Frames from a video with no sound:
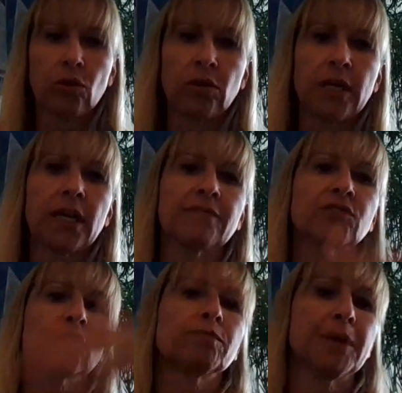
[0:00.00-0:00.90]
we
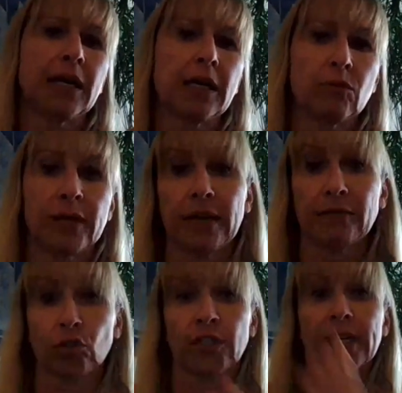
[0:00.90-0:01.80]
only have to
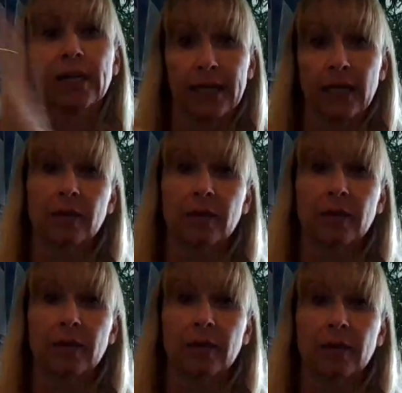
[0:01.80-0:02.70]
pay, we have to
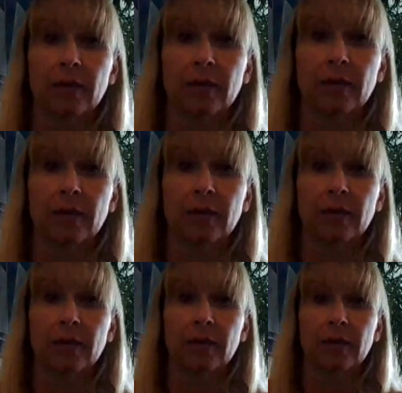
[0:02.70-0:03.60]
declare, but we only have
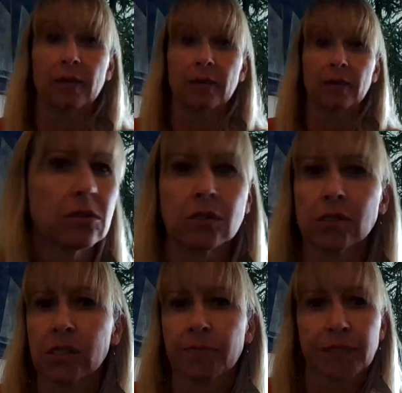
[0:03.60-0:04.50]
to pay in
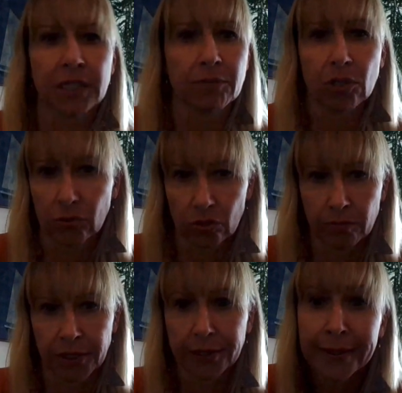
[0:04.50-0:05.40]
August, September,
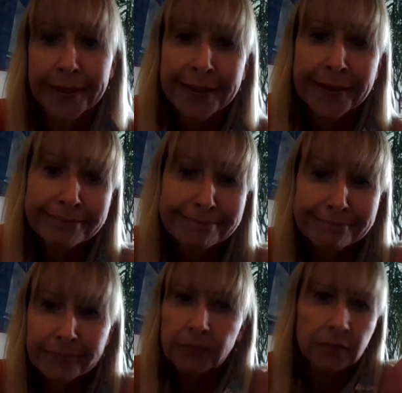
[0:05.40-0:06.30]
October. Okay.
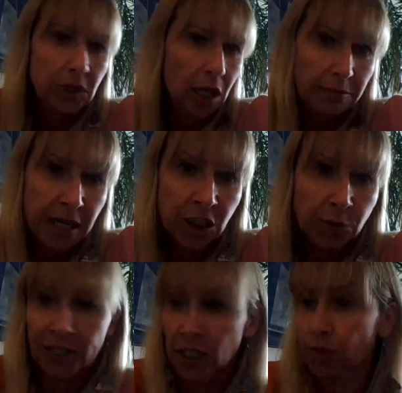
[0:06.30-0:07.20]

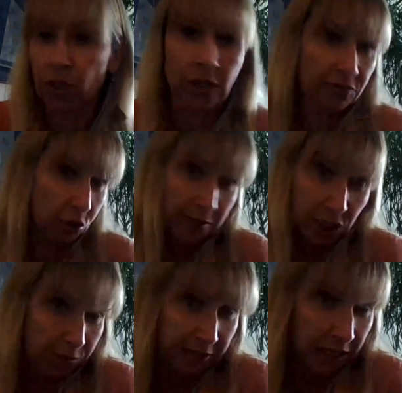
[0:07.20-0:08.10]
Not much, because we don't
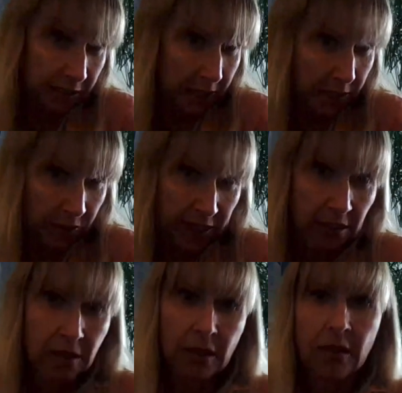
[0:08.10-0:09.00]
have too much billing
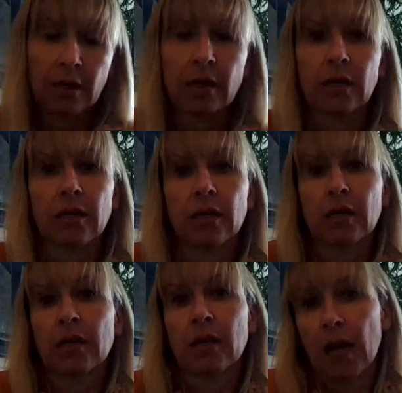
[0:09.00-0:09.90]
anyway. Sure.
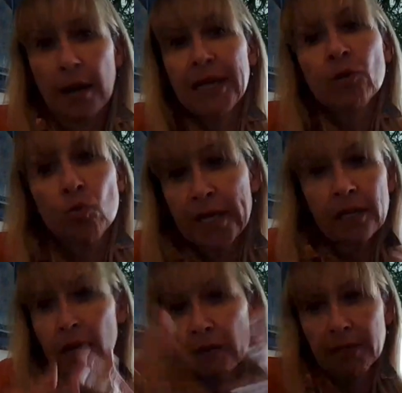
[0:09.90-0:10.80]
I
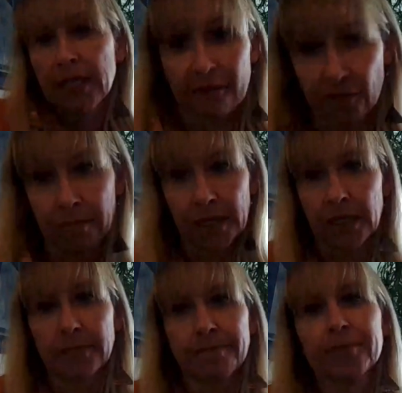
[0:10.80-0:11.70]
mean
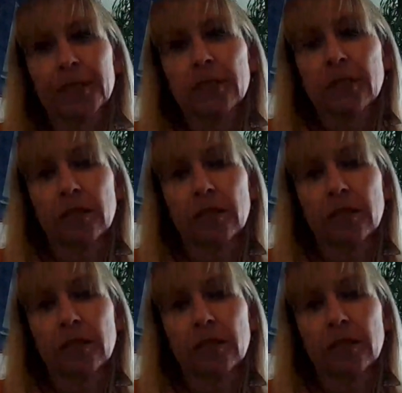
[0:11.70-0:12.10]
everybody,